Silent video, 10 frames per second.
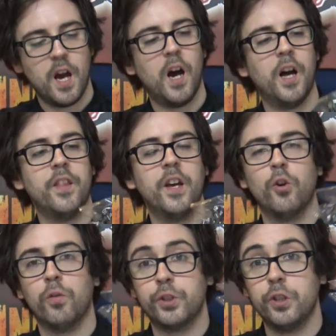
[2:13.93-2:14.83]
And then
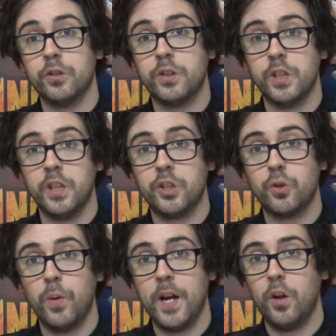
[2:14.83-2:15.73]
obviously your
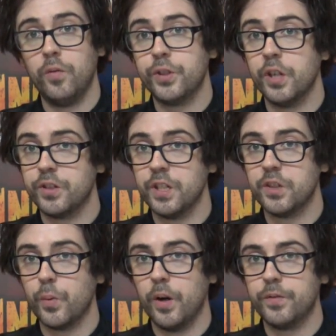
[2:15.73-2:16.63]
D12s. Now
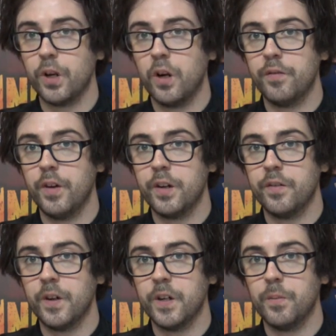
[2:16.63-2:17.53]
D12s are
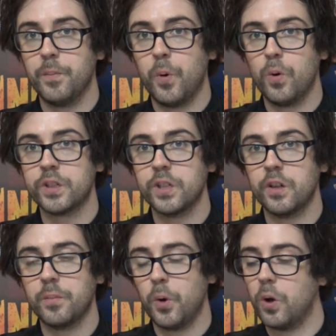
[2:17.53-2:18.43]
very important
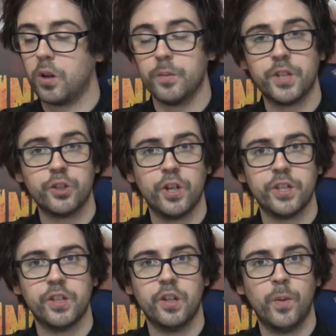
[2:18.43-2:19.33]
in Apocalypse.
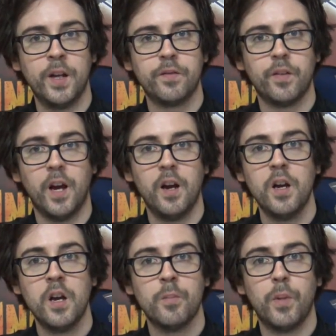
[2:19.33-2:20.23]
Interesting they went for that,
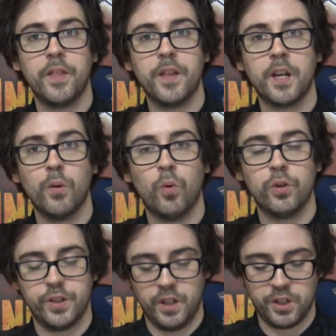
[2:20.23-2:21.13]
but I think it
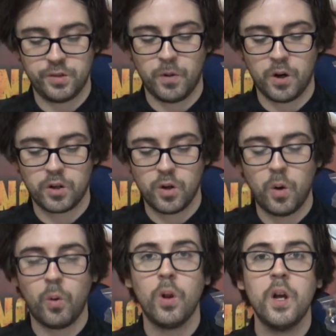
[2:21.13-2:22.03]
was a smart
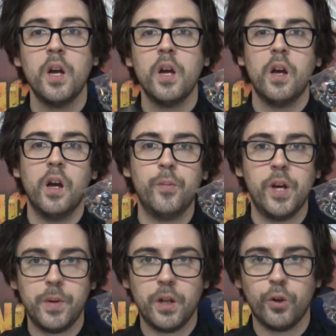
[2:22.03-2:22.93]
call. It
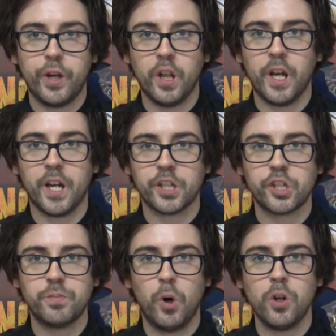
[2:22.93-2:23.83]
may be looking like a
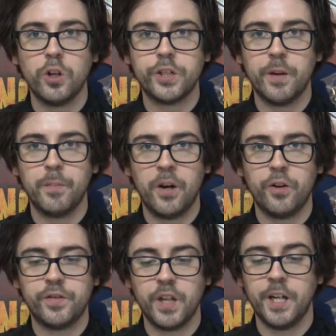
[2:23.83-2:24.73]
smaller amount
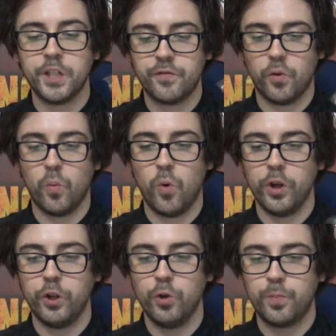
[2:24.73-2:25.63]
of dice for
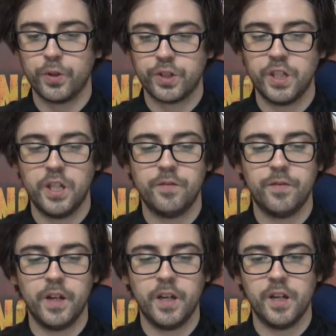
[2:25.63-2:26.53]
what you'd perceive
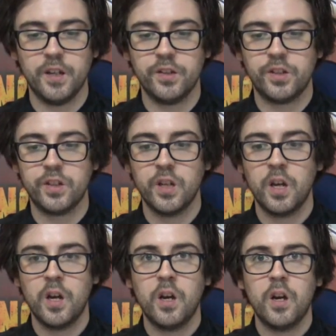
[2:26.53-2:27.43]
is
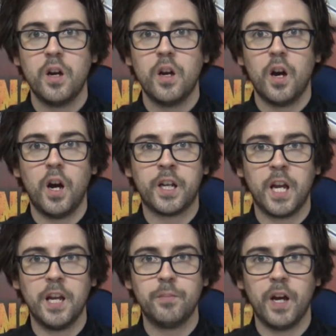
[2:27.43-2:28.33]
a
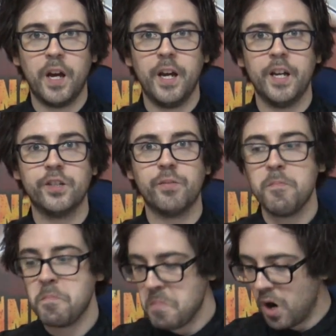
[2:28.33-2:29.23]
game that is
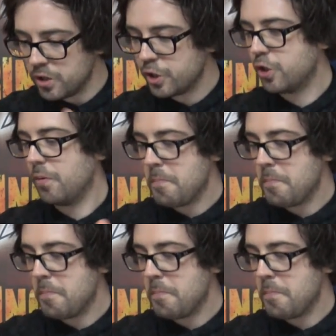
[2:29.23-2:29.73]
much